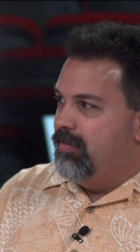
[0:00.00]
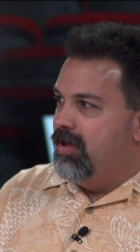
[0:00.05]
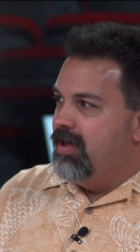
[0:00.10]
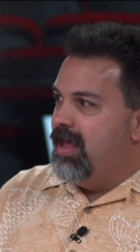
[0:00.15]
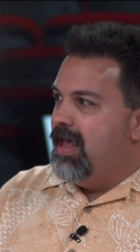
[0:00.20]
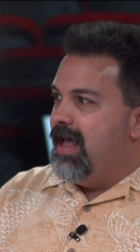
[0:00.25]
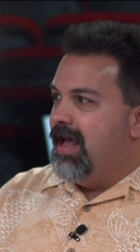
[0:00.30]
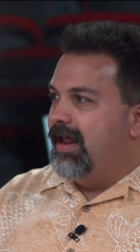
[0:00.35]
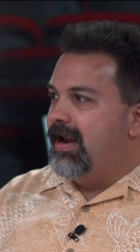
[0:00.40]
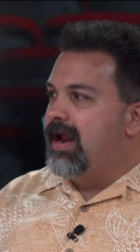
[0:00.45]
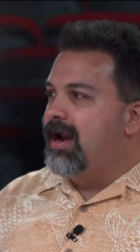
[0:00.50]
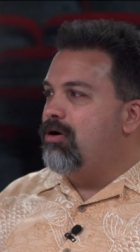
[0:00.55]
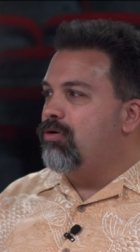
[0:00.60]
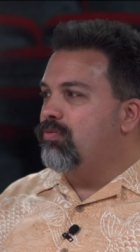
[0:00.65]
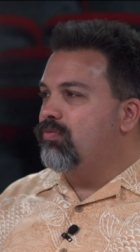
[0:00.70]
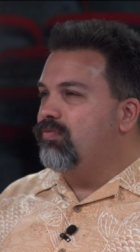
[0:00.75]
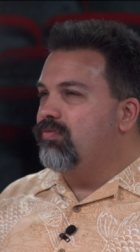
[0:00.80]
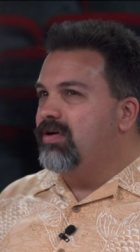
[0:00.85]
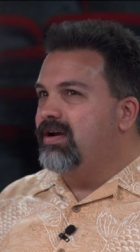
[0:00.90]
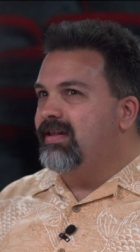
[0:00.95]
Mm-hmm. And I
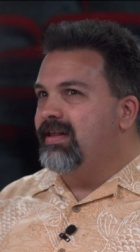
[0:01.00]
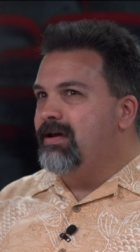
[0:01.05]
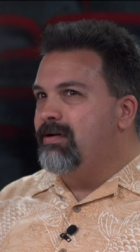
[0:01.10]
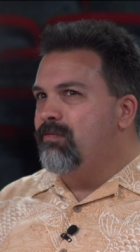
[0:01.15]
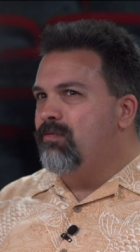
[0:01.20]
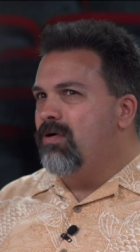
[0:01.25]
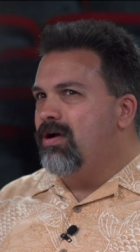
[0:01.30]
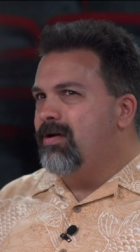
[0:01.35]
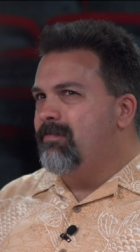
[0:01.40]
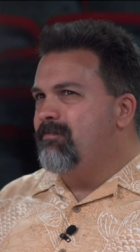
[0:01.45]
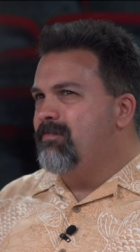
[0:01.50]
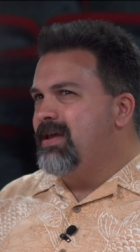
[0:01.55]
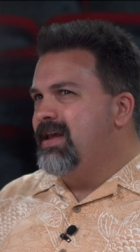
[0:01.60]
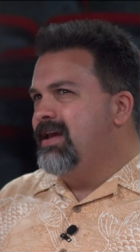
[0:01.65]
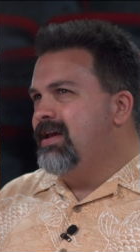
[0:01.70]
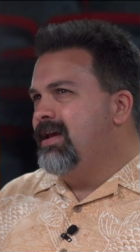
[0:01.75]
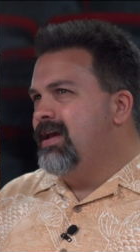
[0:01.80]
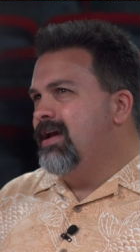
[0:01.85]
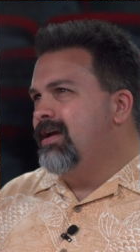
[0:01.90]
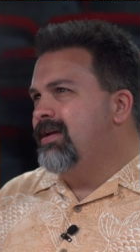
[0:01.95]
don't really want to
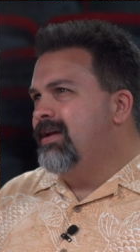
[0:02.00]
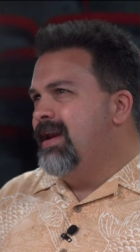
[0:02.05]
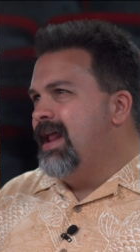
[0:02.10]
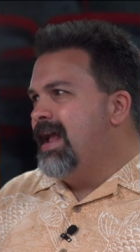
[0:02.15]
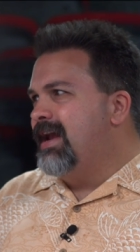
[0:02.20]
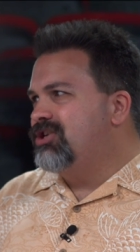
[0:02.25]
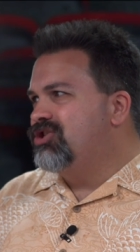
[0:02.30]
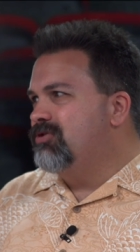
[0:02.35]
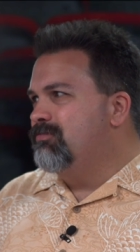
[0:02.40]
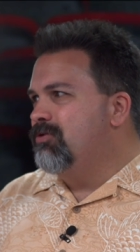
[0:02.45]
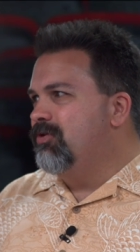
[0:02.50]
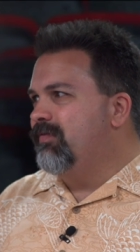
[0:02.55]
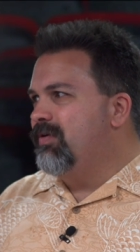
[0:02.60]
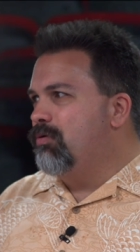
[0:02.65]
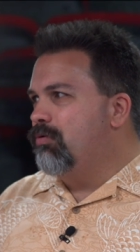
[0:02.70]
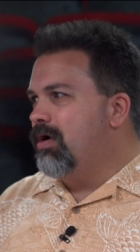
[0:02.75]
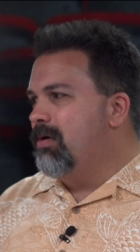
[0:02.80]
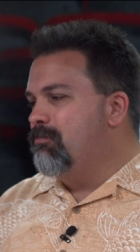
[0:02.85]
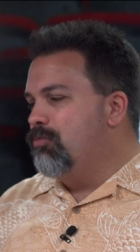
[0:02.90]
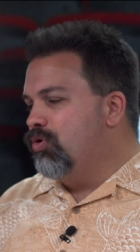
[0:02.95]
be in an action
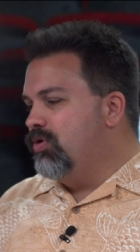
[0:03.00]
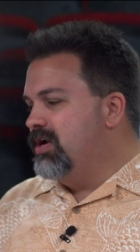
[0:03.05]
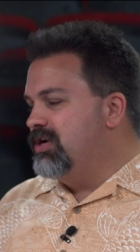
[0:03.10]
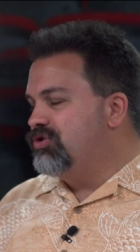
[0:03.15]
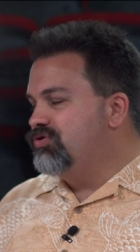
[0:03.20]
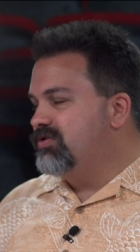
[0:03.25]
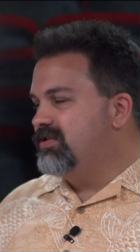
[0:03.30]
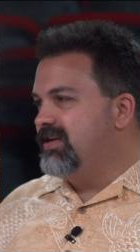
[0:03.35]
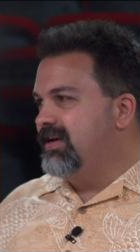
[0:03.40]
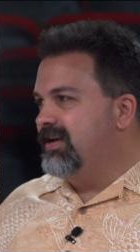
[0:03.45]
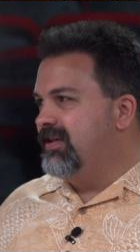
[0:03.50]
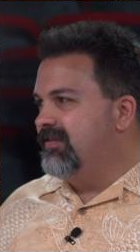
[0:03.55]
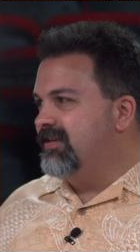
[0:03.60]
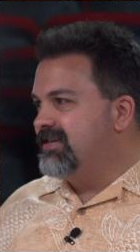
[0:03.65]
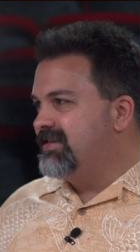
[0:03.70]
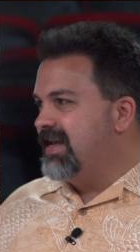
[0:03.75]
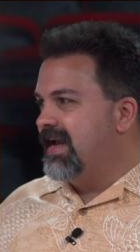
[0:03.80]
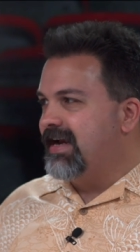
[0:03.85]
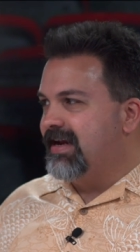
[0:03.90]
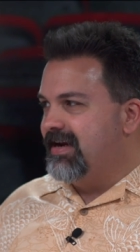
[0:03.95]
movie where I'm more interested in
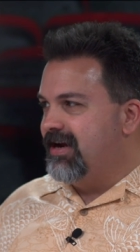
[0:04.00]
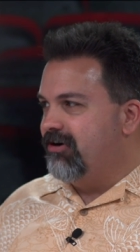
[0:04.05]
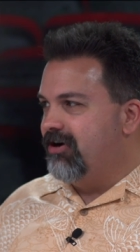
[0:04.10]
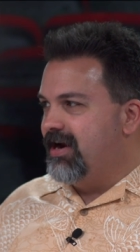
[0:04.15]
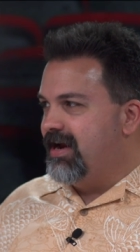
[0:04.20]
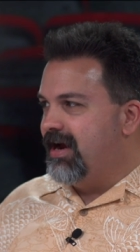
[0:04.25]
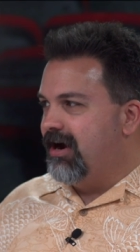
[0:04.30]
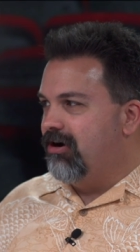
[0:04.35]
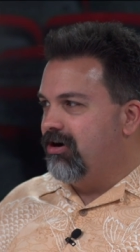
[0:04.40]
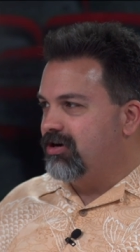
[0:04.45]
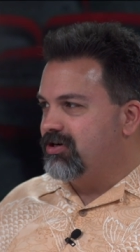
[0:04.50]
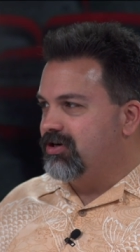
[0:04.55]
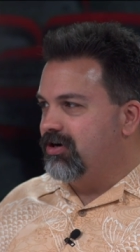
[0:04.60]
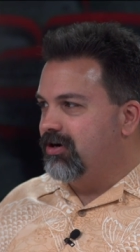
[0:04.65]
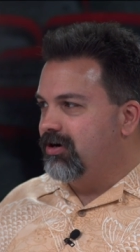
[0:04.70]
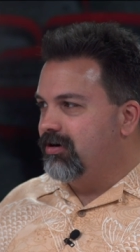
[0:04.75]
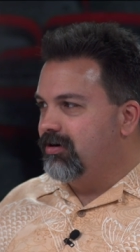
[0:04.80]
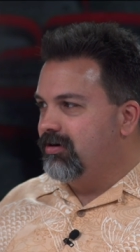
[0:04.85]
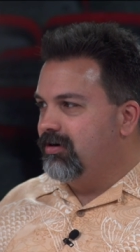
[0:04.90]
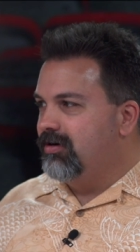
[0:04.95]
the secondary character.
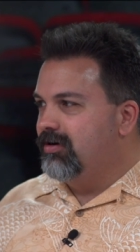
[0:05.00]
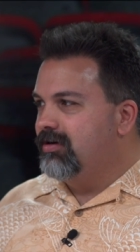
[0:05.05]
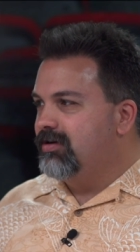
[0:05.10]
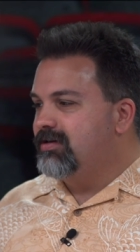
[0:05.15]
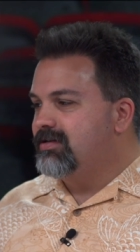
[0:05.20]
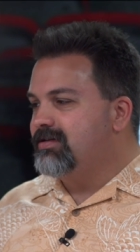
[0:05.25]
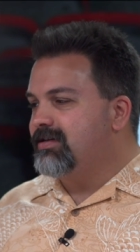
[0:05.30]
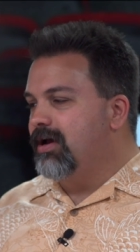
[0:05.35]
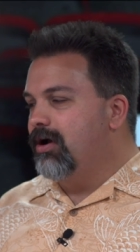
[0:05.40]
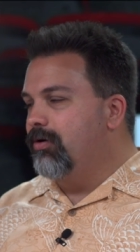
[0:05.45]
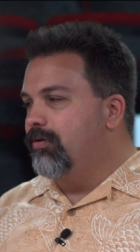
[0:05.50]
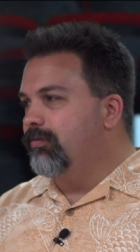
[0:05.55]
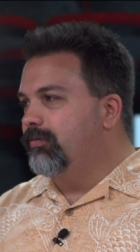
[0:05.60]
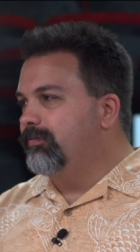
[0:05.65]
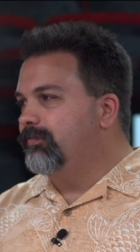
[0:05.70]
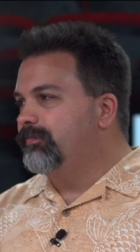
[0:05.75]
Well, that reminded me a lot so, also